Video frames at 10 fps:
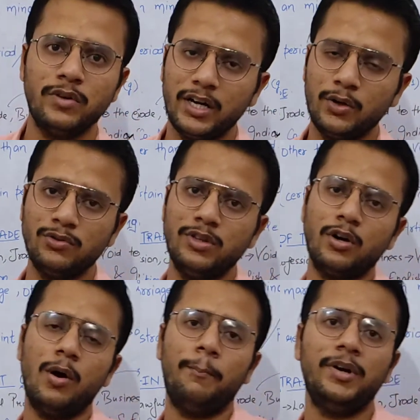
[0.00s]
reduce the
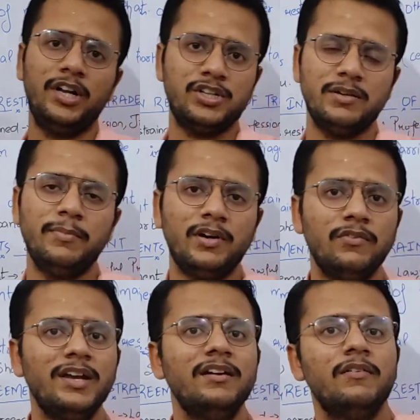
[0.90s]
competition
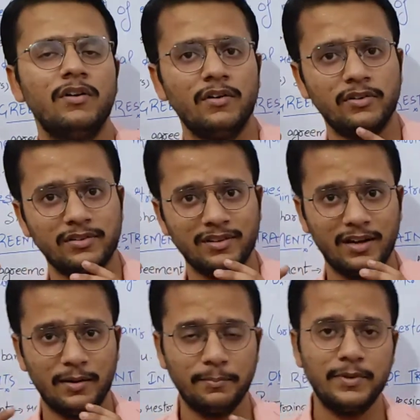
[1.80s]
between
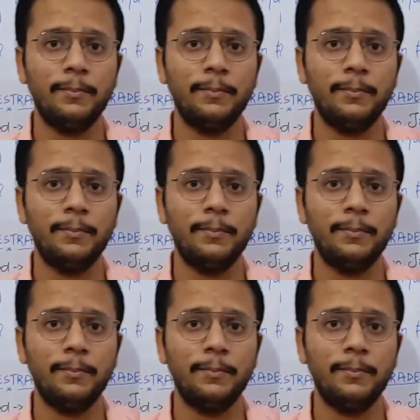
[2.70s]
the